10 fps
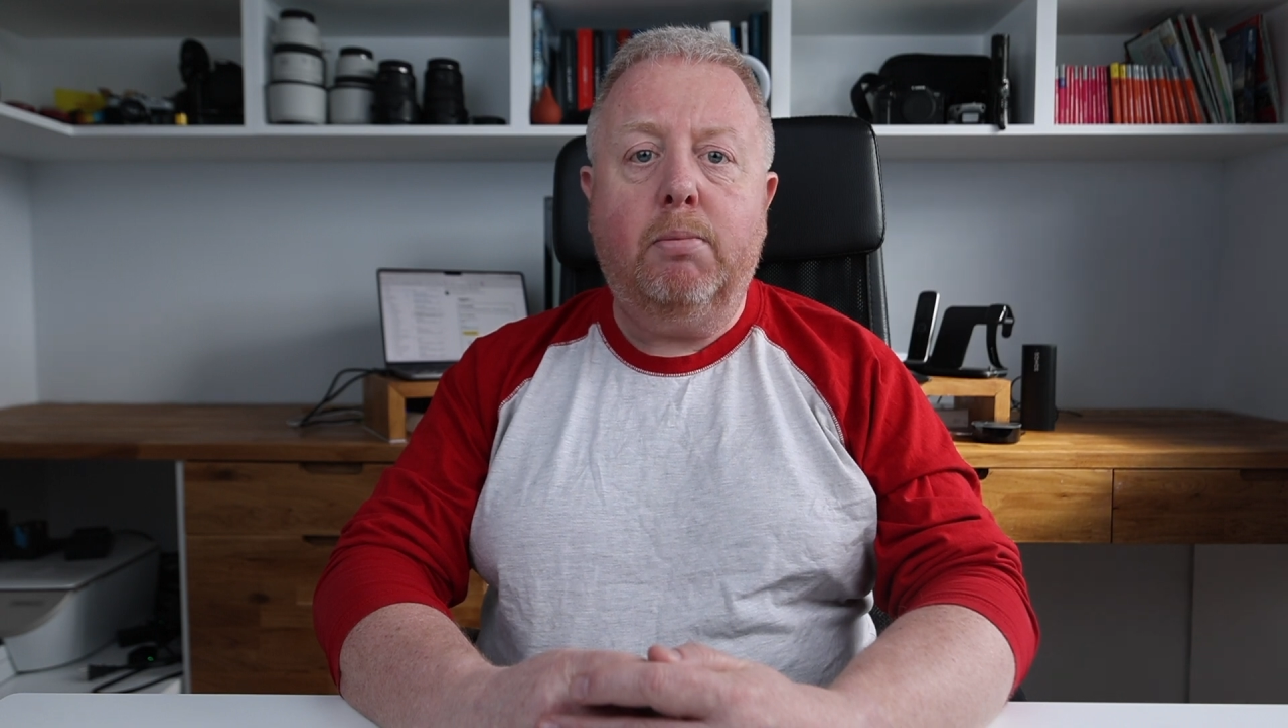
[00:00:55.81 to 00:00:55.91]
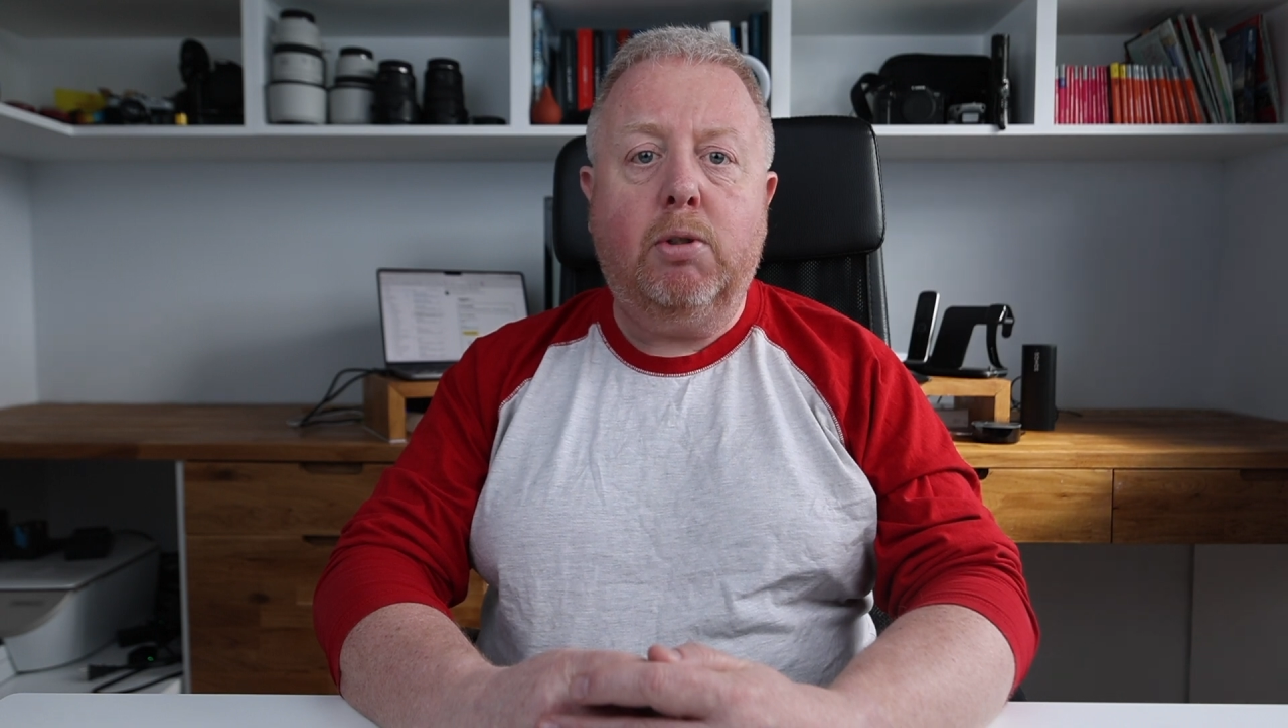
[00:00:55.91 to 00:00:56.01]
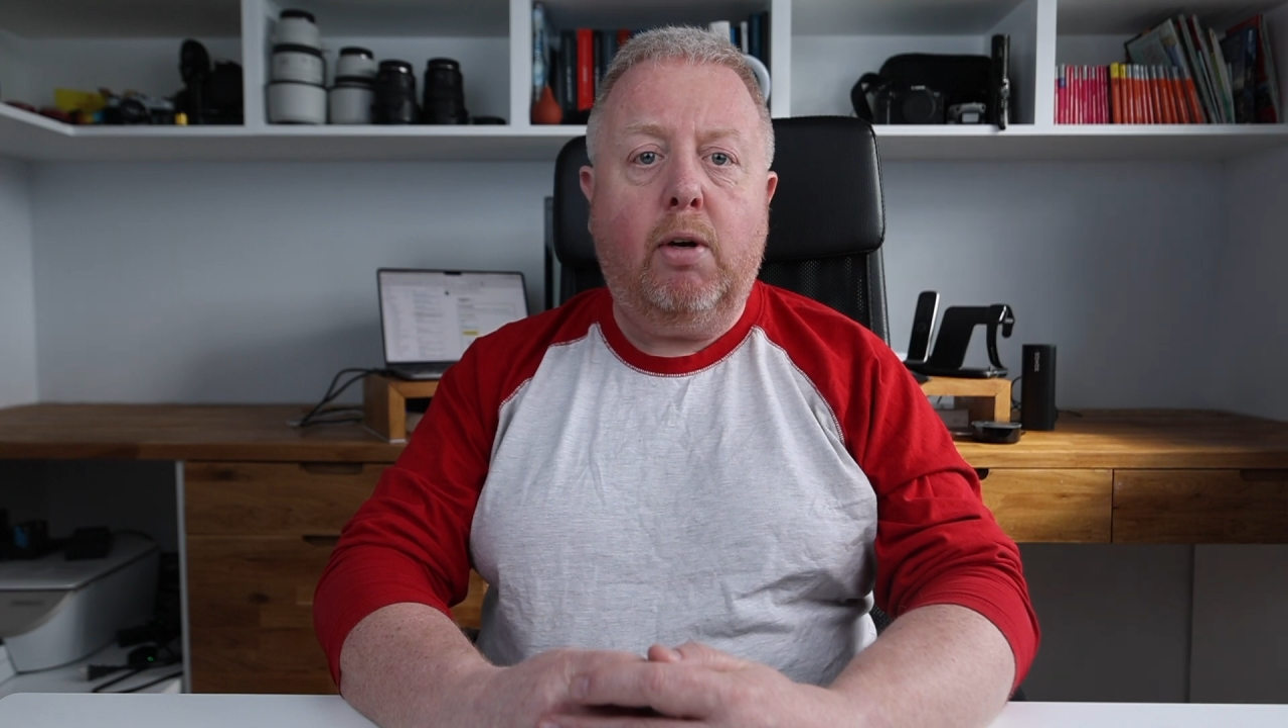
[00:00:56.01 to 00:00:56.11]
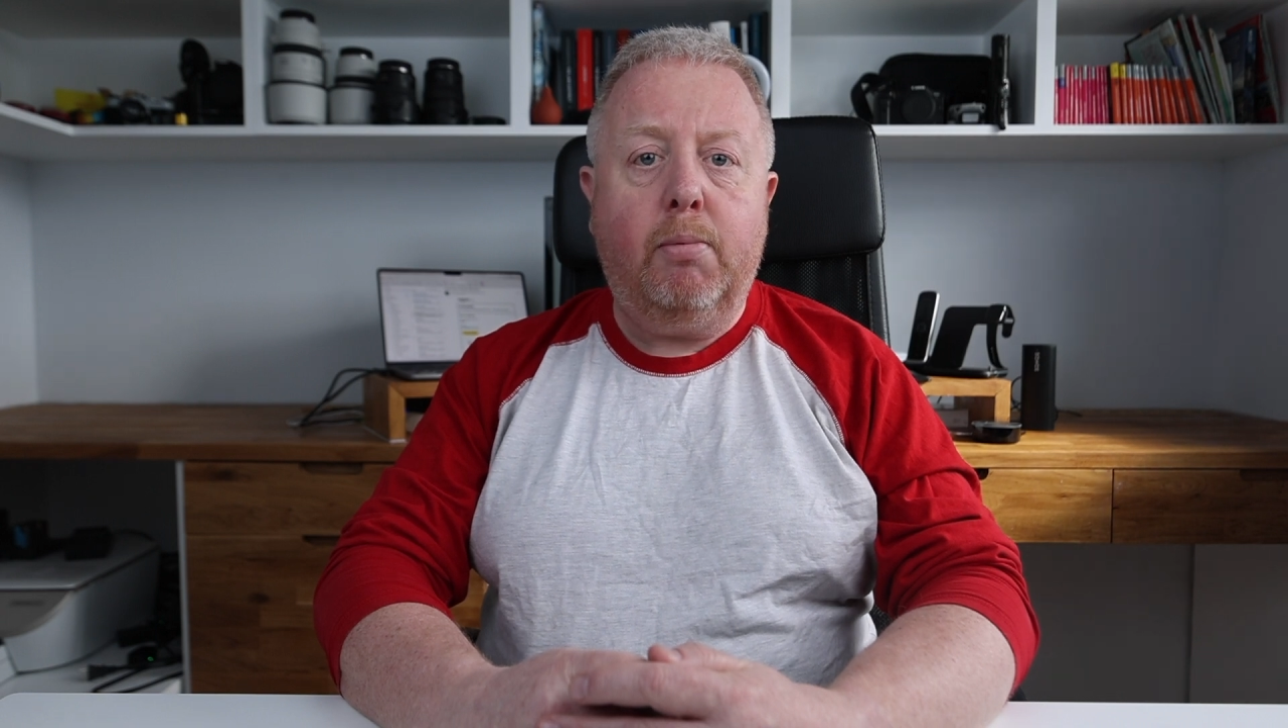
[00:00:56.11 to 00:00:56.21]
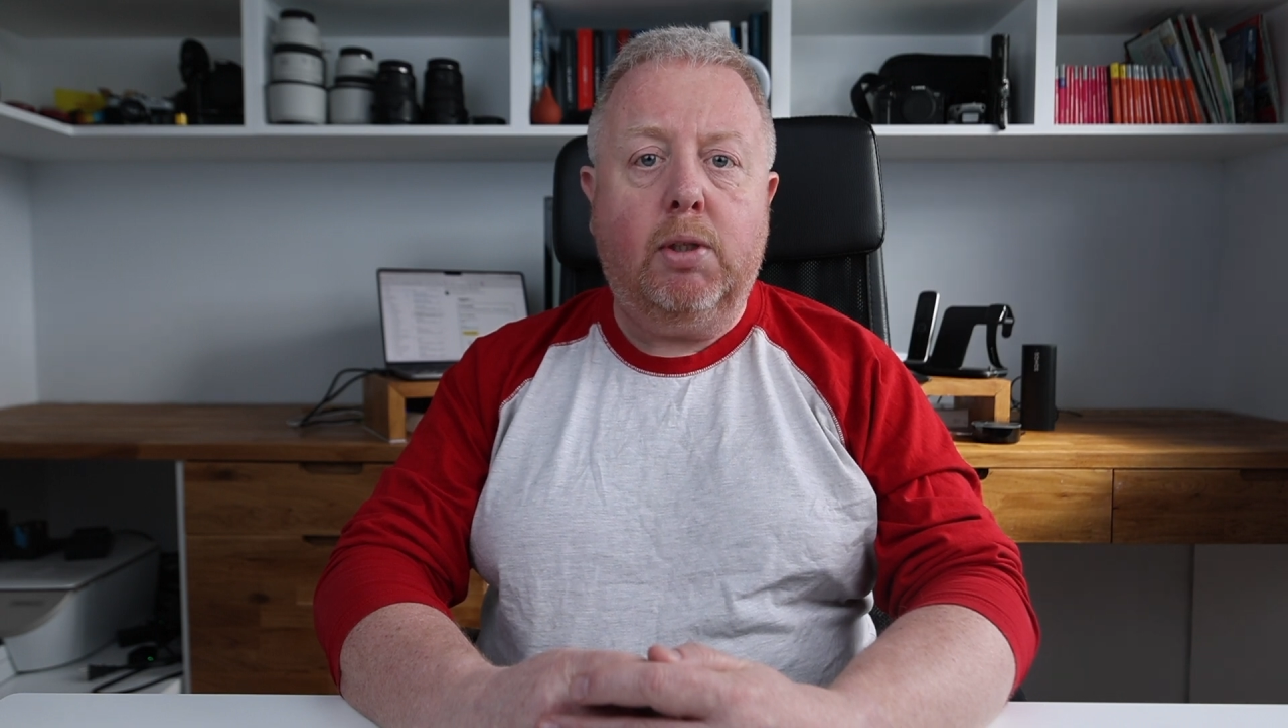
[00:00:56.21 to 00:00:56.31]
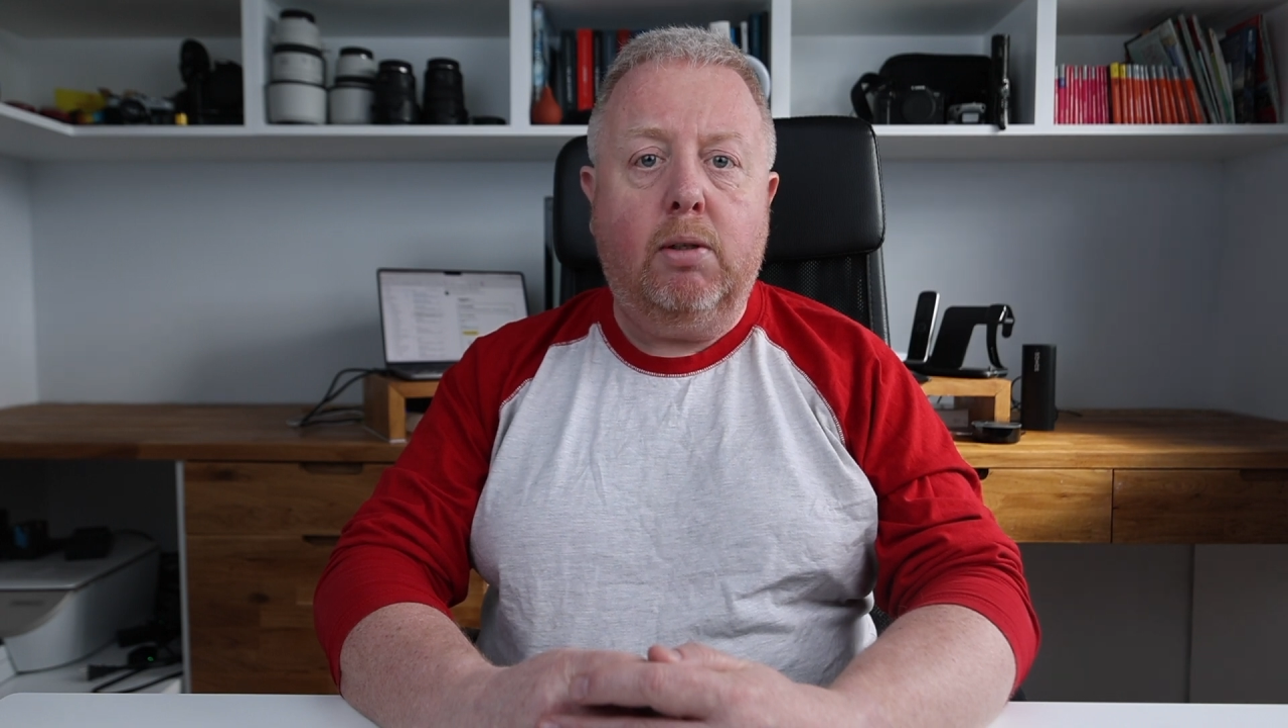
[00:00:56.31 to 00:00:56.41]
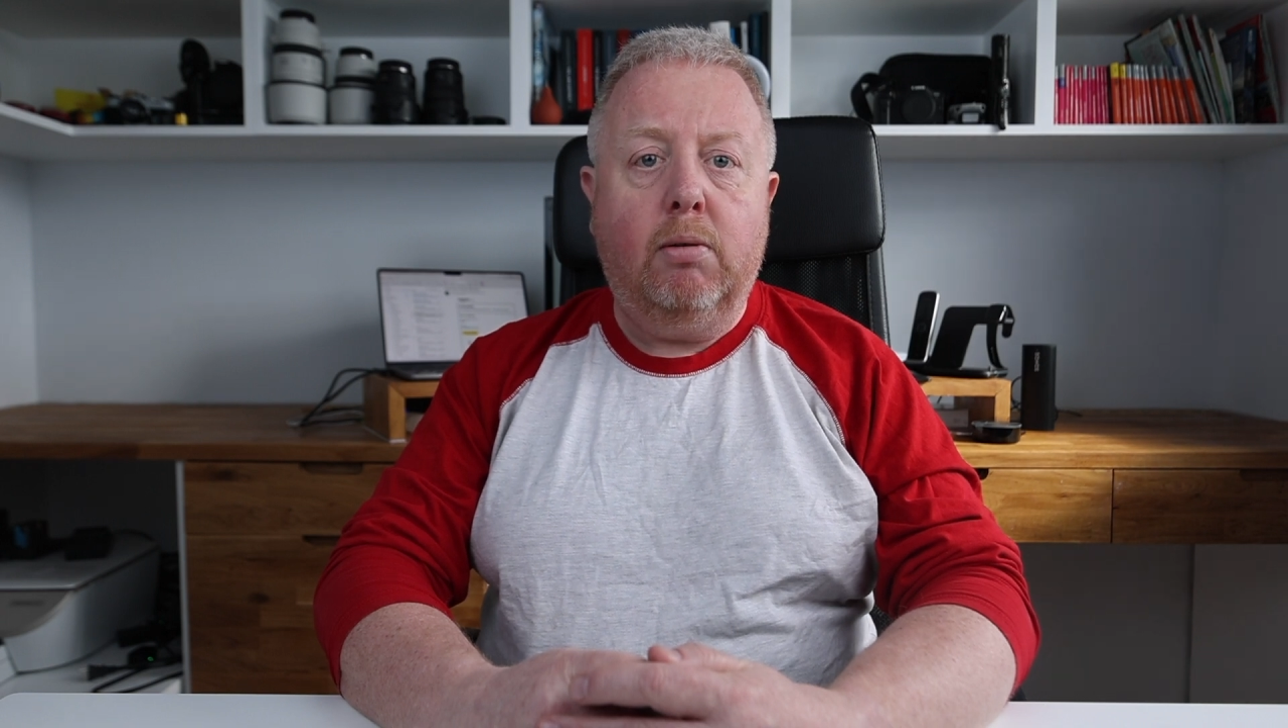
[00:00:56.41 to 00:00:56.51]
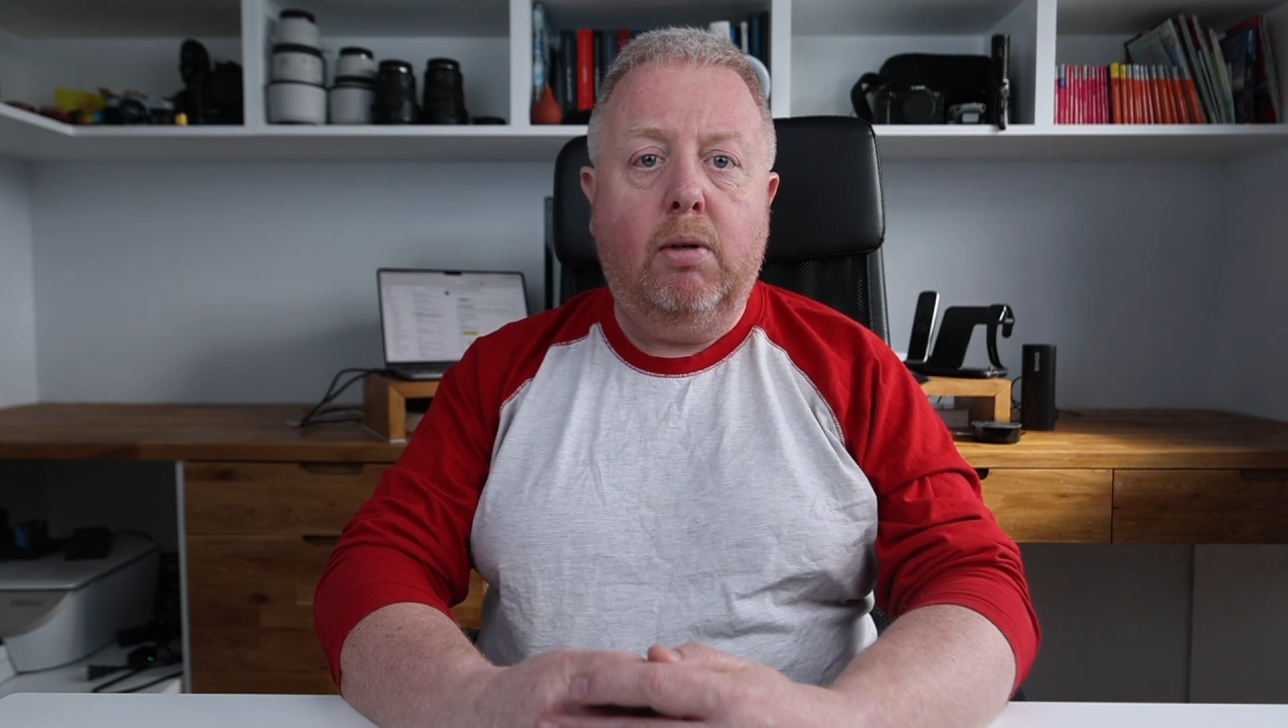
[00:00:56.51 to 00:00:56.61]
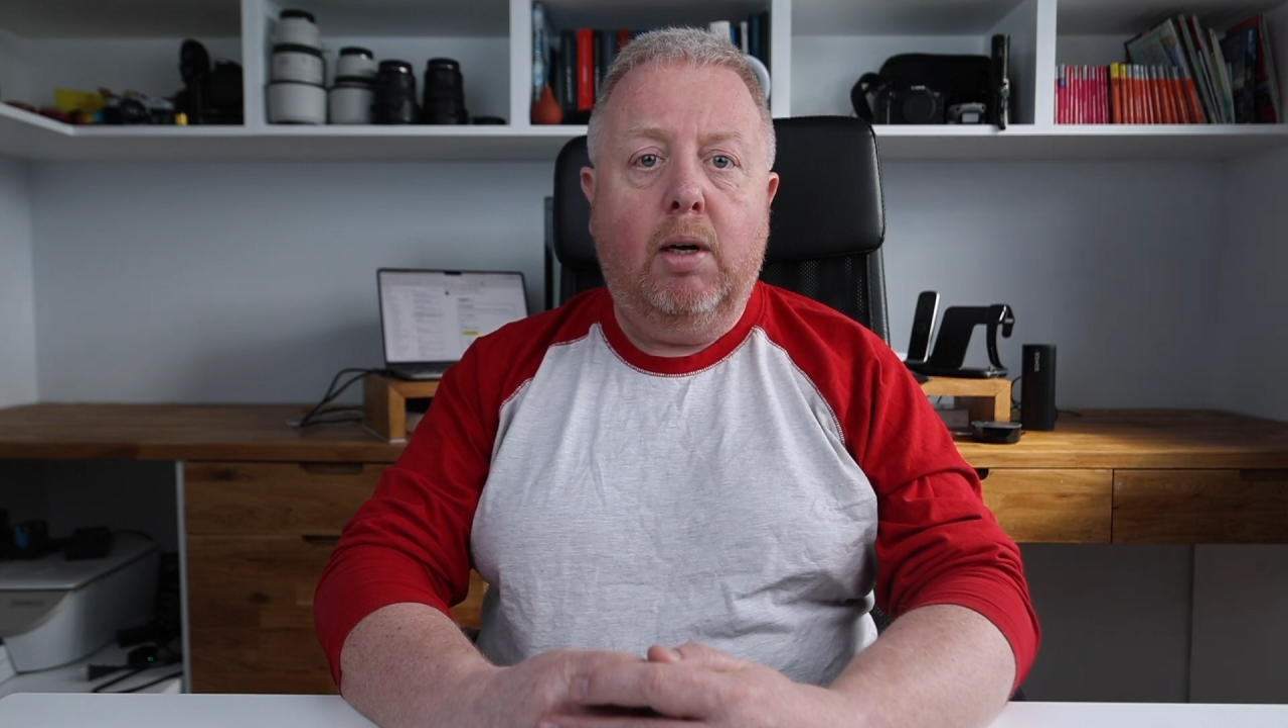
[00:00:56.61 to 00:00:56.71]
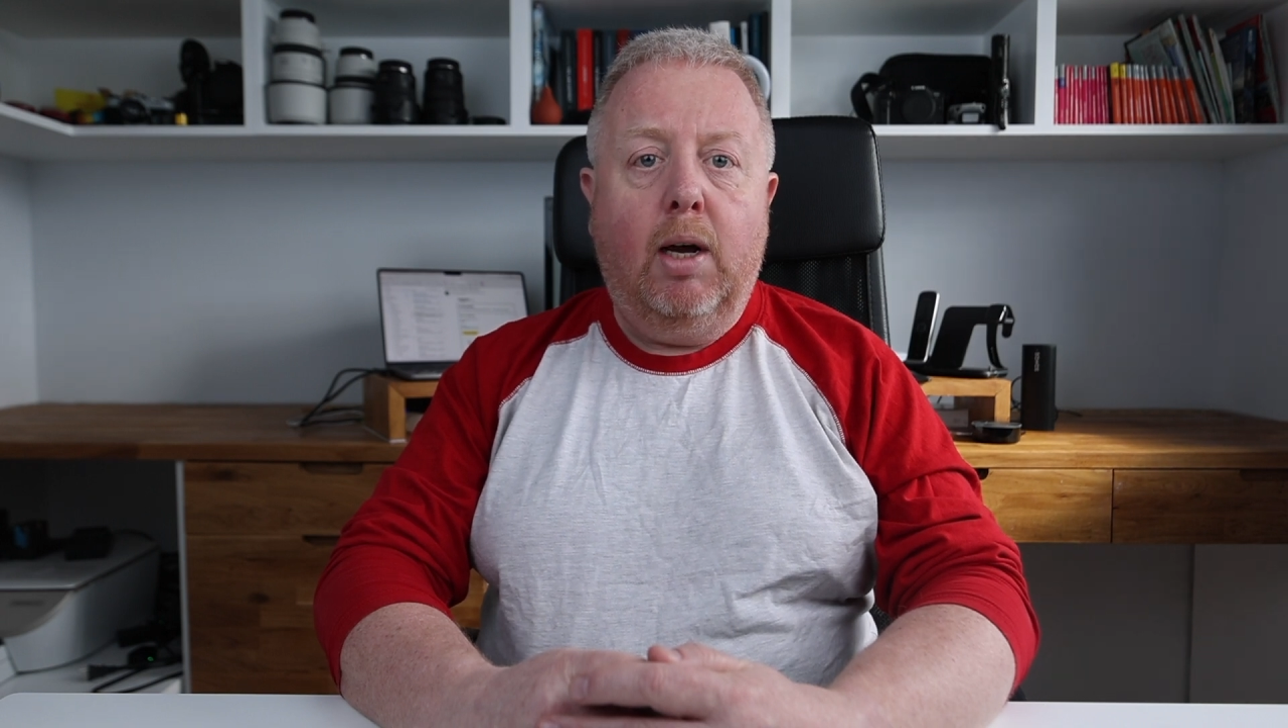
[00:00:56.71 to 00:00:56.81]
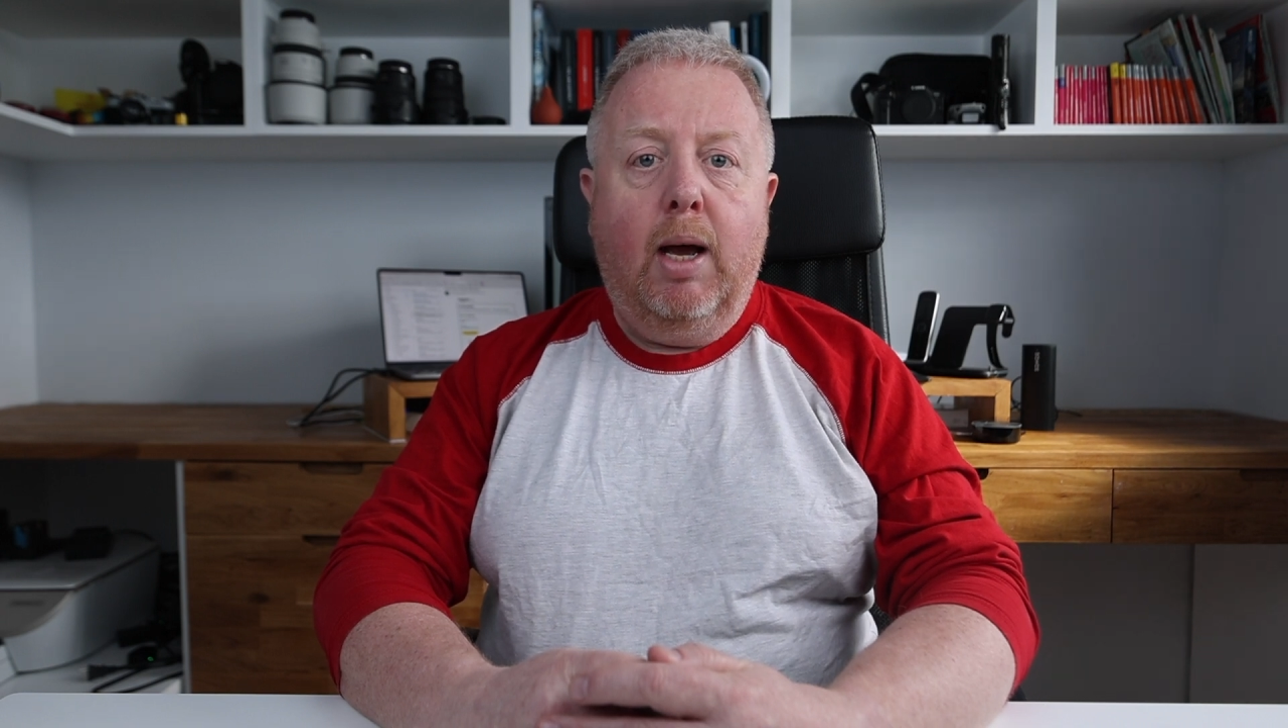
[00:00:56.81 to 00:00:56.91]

subscription,